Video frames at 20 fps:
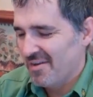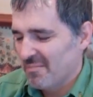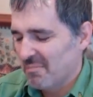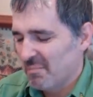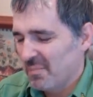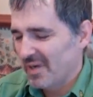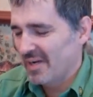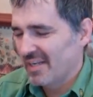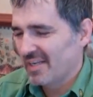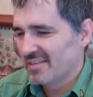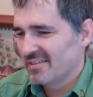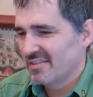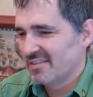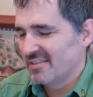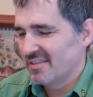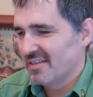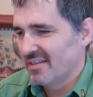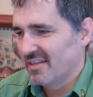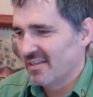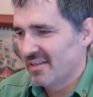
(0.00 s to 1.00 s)
but
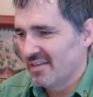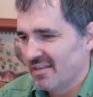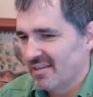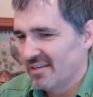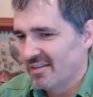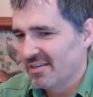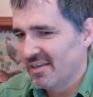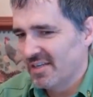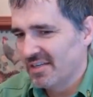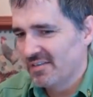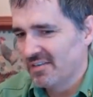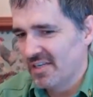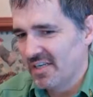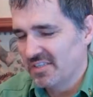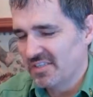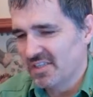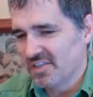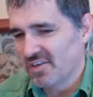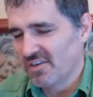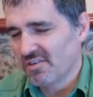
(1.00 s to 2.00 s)

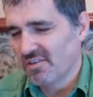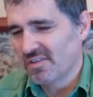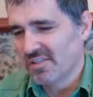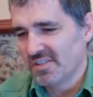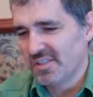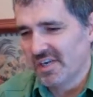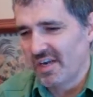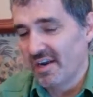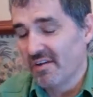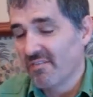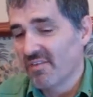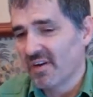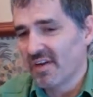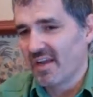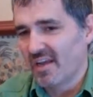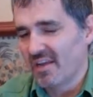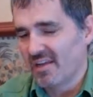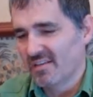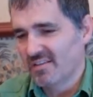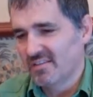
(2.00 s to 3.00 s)
it's encouraging every
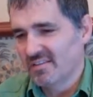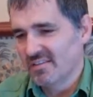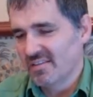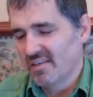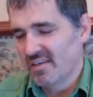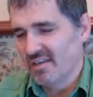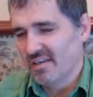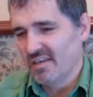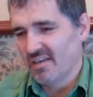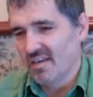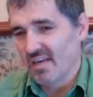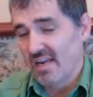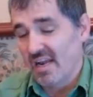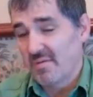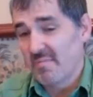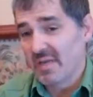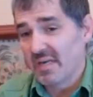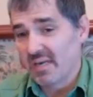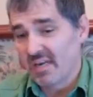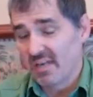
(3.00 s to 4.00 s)
day. I
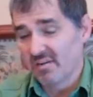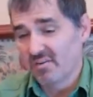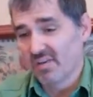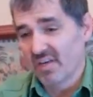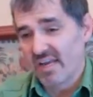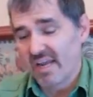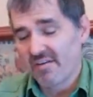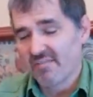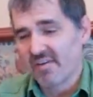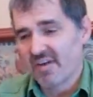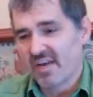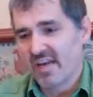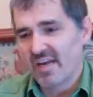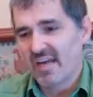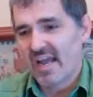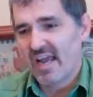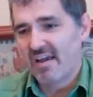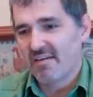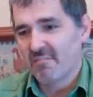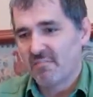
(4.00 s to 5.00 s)
mean, literally every day to
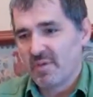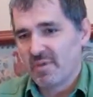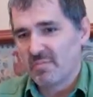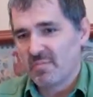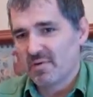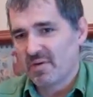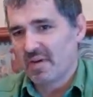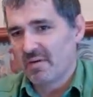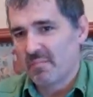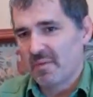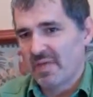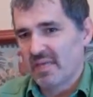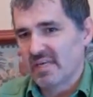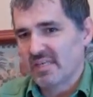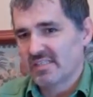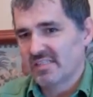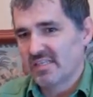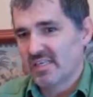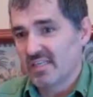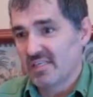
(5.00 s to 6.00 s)
have people come in
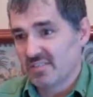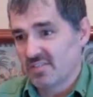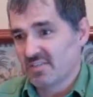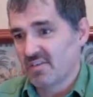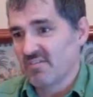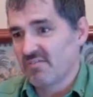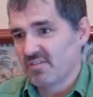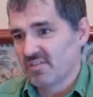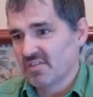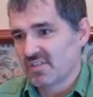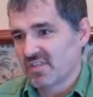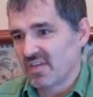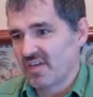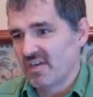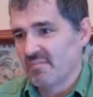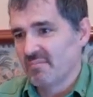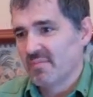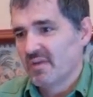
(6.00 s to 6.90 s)
and say, "This is our first time.